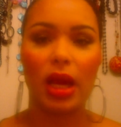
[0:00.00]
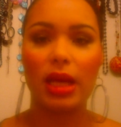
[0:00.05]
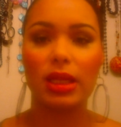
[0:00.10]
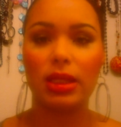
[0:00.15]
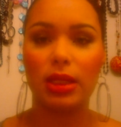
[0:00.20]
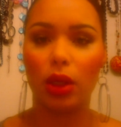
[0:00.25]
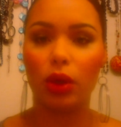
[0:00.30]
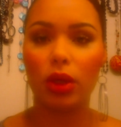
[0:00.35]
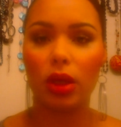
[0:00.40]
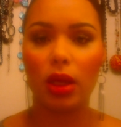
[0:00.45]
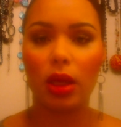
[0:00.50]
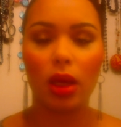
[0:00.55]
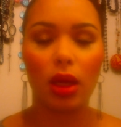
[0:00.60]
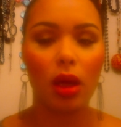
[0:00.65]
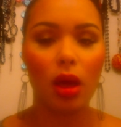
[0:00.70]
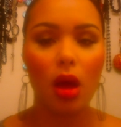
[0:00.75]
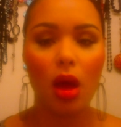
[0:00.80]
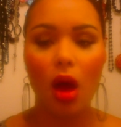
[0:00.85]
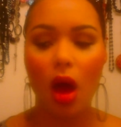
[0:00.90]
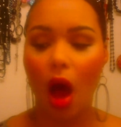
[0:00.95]
nice
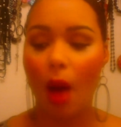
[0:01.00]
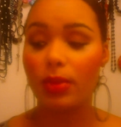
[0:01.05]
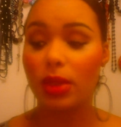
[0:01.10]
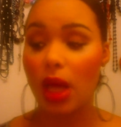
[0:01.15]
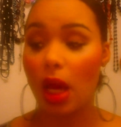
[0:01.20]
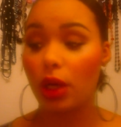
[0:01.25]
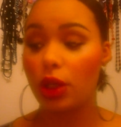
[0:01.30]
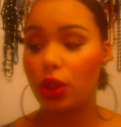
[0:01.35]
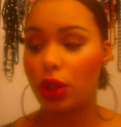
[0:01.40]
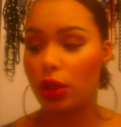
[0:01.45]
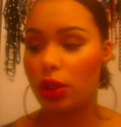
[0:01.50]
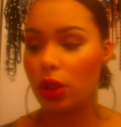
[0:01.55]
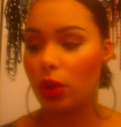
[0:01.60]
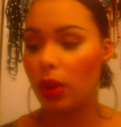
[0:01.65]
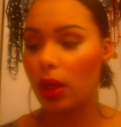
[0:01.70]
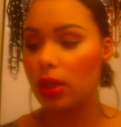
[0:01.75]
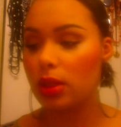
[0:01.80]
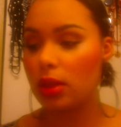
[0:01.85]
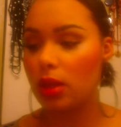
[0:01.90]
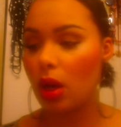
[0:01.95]
silky texture
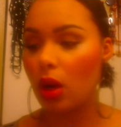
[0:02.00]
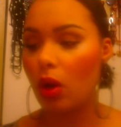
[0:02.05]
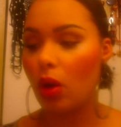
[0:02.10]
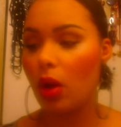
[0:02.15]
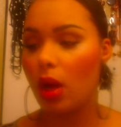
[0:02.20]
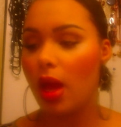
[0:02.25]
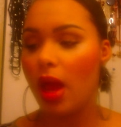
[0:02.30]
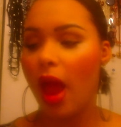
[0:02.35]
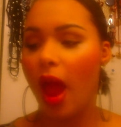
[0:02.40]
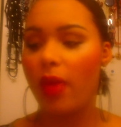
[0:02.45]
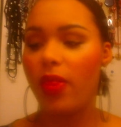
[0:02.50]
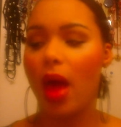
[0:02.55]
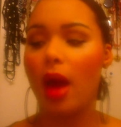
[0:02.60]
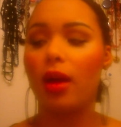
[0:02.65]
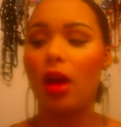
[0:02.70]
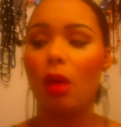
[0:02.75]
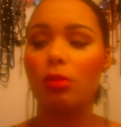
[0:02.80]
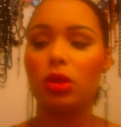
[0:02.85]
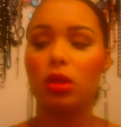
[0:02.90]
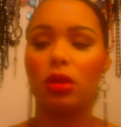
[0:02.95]
to it. So, and
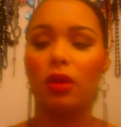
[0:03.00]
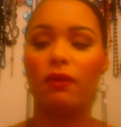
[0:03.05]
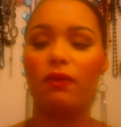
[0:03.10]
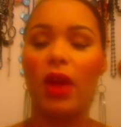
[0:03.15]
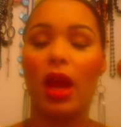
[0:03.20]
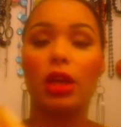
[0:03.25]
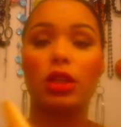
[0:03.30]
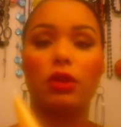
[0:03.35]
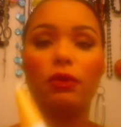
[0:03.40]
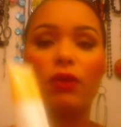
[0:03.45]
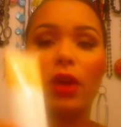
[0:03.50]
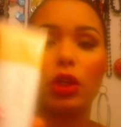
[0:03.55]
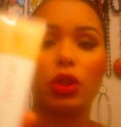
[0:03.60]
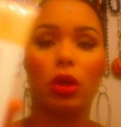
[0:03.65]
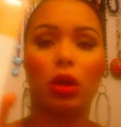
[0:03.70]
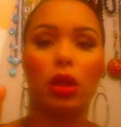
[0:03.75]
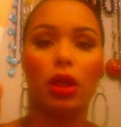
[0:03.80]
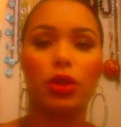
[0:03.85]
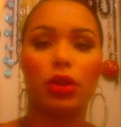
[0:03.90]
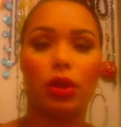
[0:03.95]
that comes with the
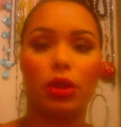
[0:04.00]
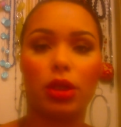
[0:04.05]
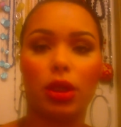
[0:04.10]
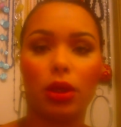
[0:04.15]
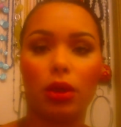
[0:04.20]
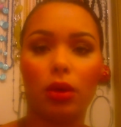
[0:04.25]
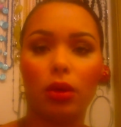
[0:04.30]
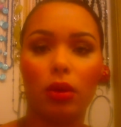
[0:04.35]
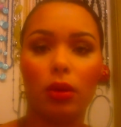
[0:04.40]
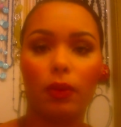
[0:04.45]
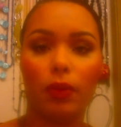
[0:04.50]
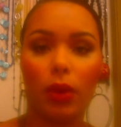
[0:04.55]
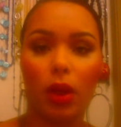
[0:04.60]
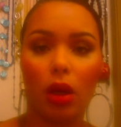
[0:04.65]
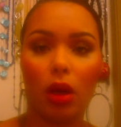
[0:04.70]
facial cleanser too.